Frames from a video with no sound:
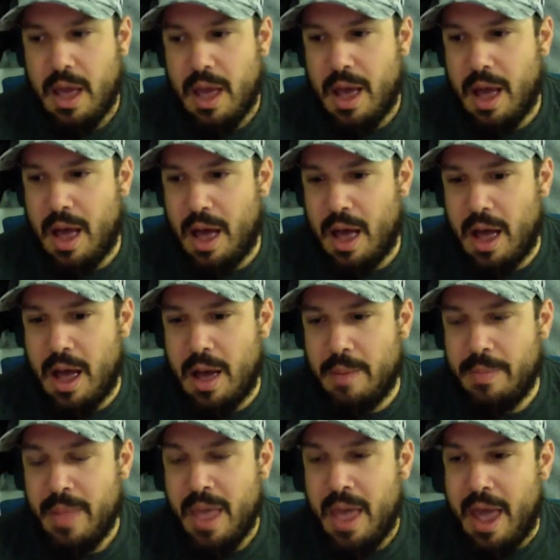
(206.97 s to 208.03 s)

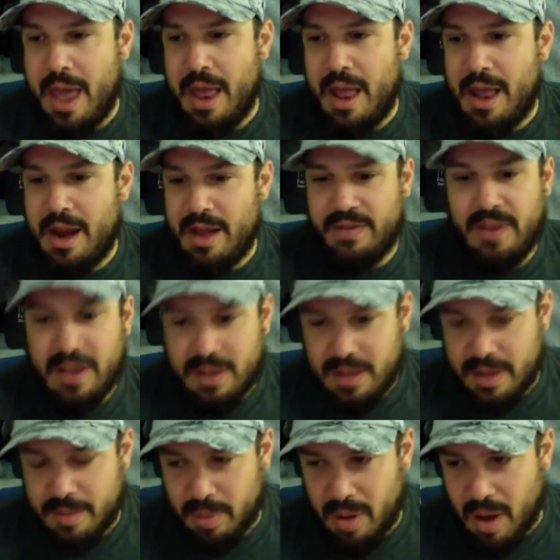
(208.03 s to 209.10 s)
And I think
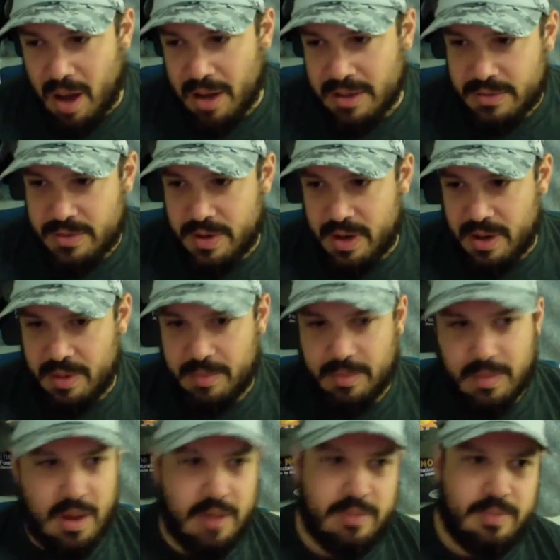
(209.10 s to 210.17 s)
like Blockstream,